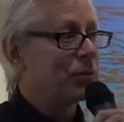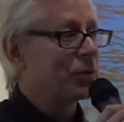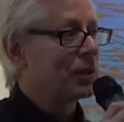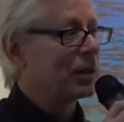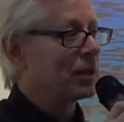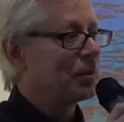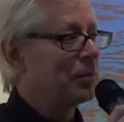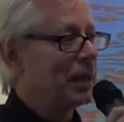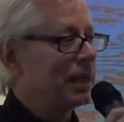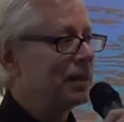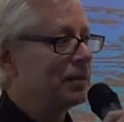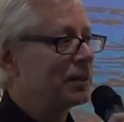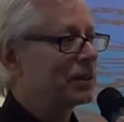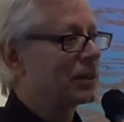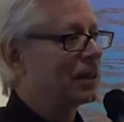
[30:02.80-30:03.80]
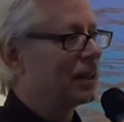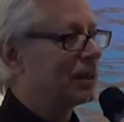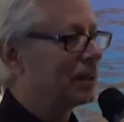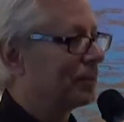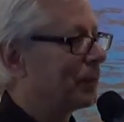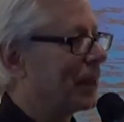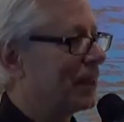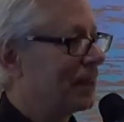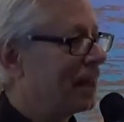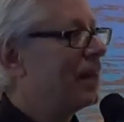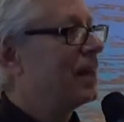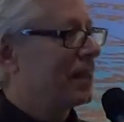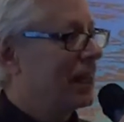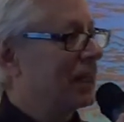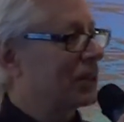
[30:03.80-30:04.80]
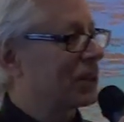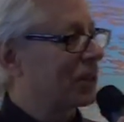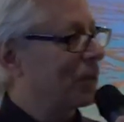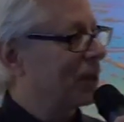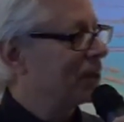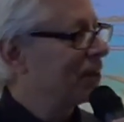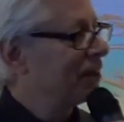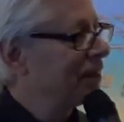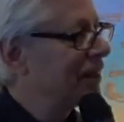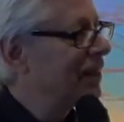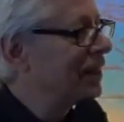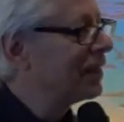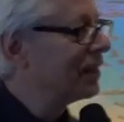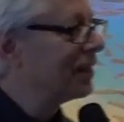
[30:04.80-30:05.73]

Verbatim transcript: for a little bit still, but yes, I'm a question. curious